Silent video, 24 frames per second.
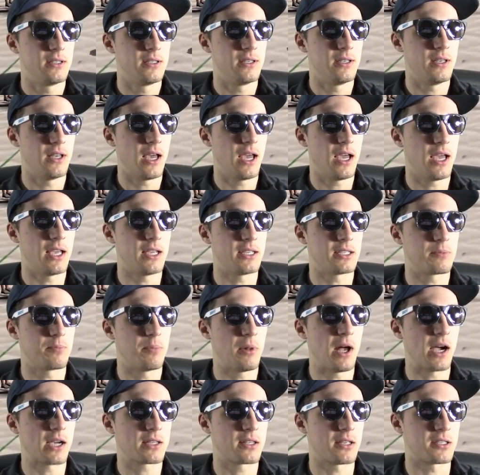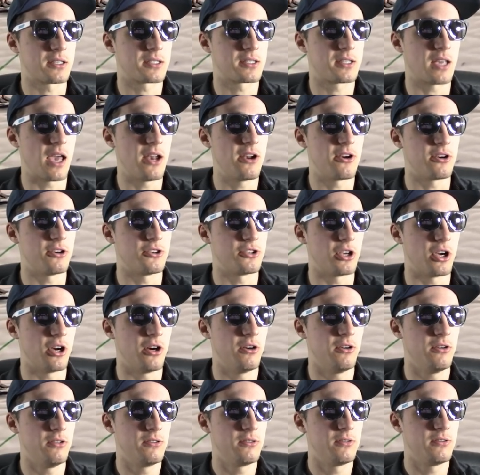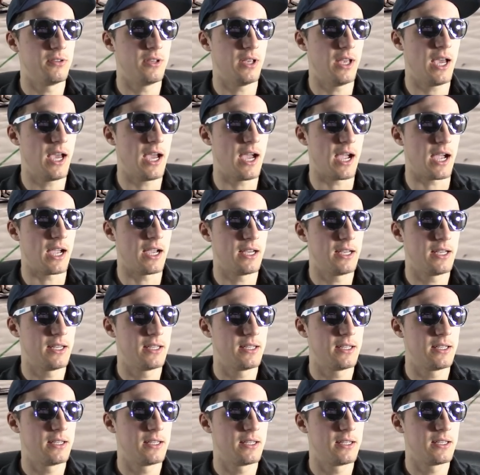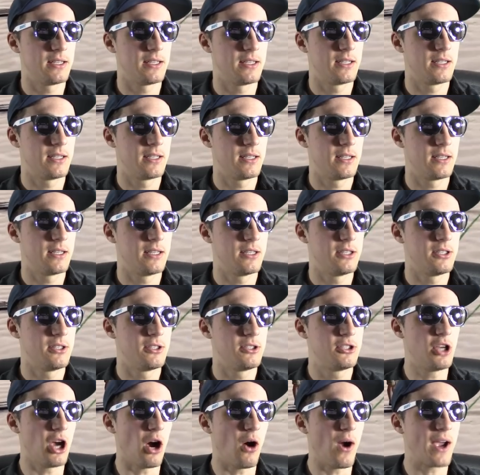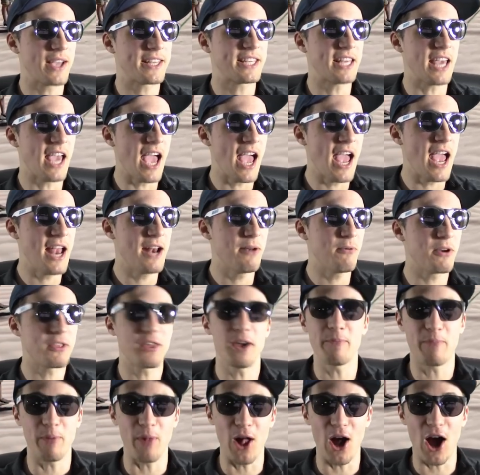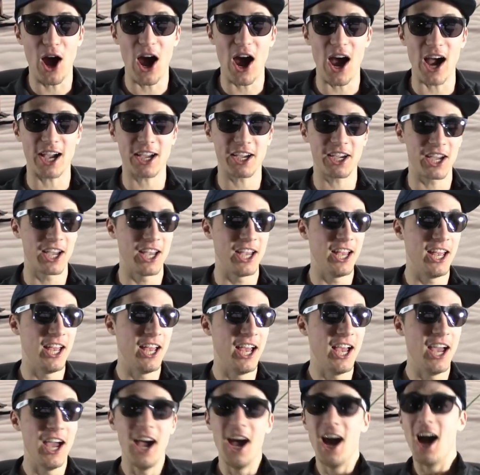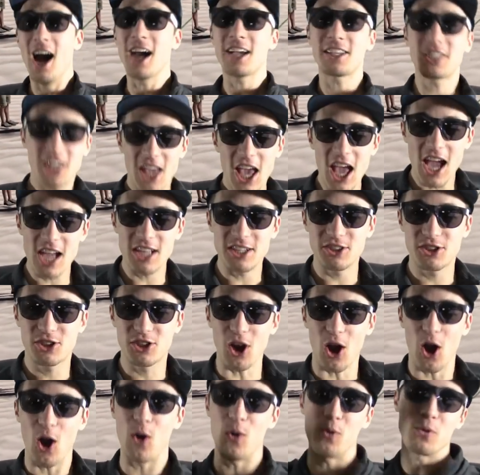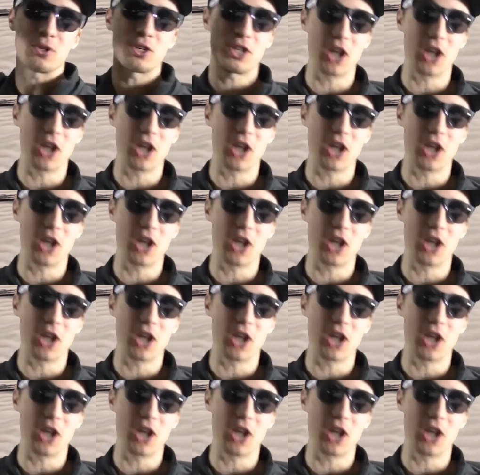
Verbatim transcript: Nice. Block the center, Joe. Yeah. Joe again with a block. Again, Joe.